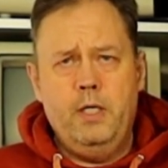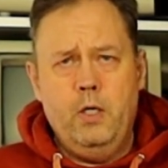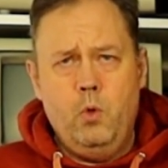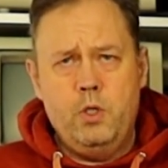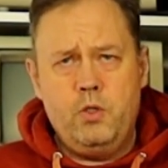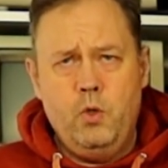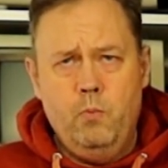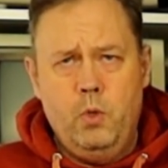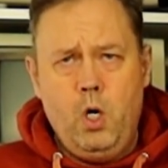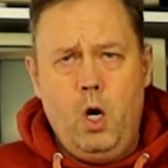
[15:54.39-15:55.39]
There was
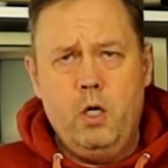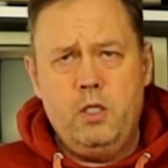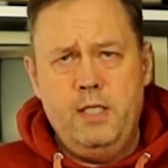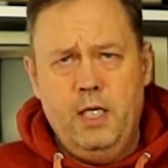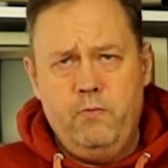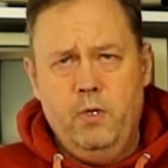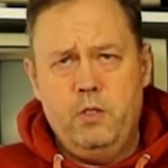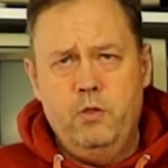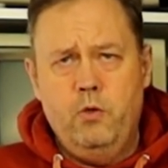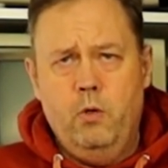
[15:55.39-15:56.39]
some cards that was
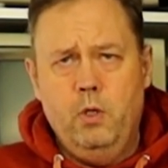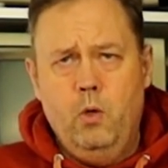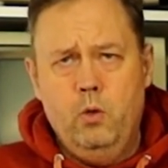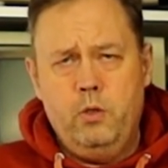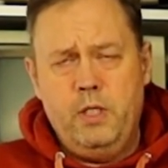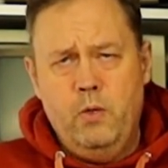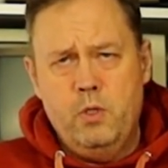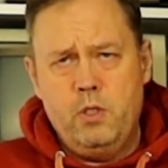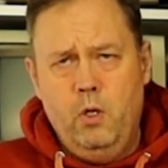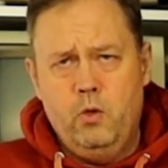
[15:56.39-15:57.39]
drawn out. There
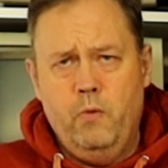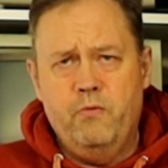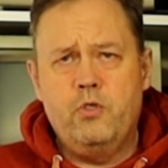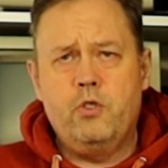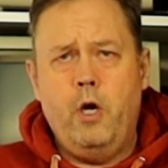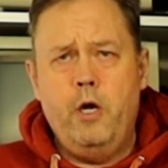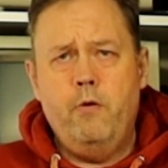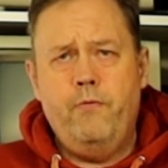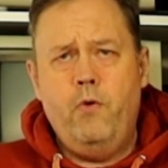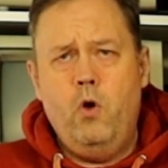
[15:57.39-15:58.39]
was a lot of
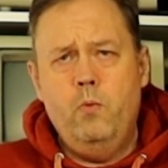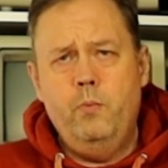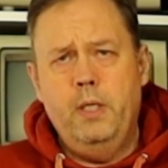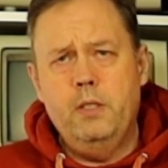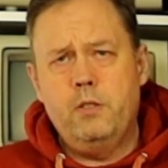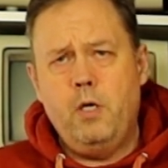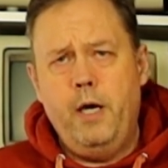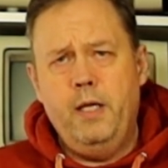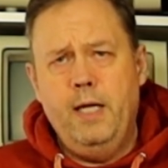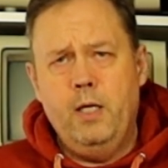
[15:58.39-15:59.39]
styrofoam
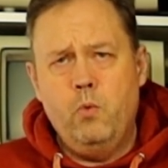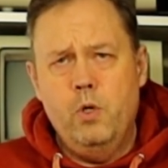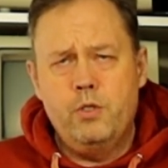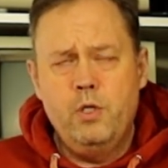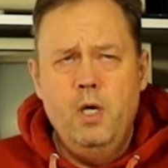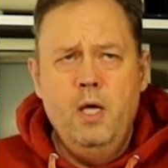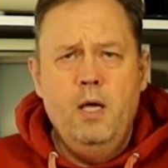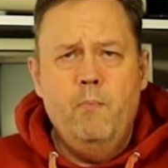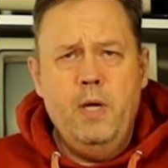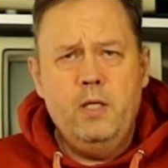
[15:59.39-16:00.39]
inside that was
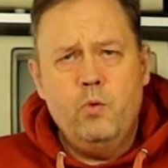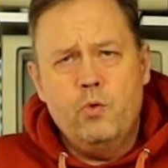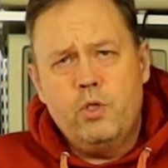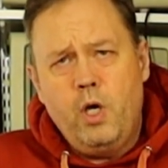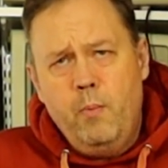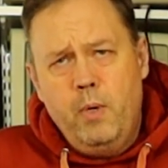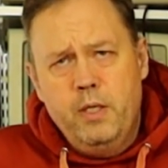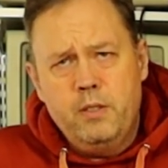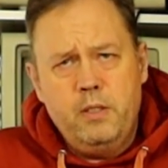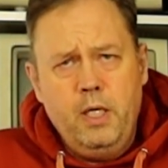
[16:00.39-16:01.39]
meant to
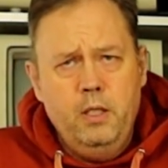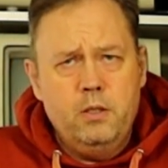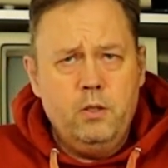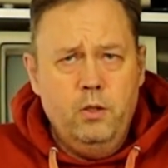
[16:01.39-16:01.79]
stabilize things